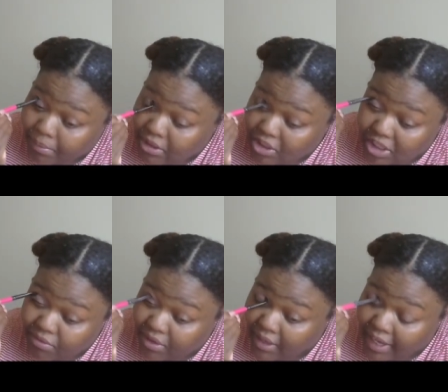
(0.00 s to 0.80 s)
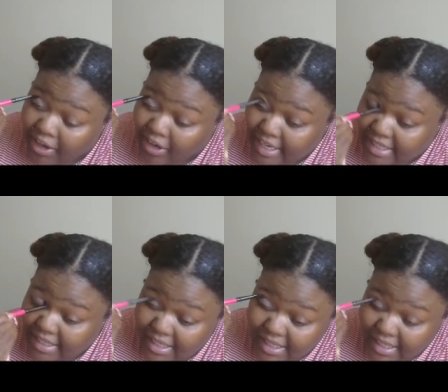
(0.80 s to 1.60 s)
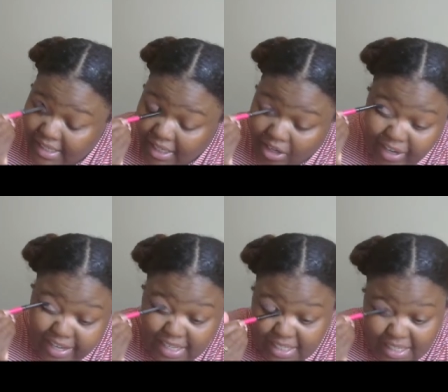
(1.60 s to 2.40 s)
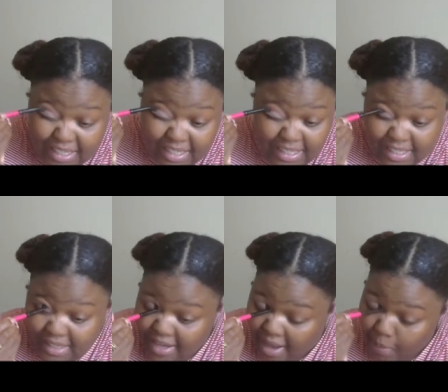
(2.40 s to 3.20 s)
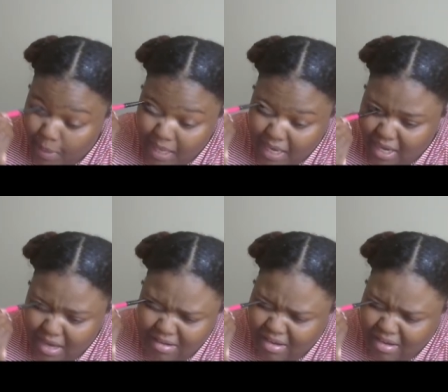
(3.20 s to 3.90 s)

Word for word: But just for like creasing, decrease, and deepening,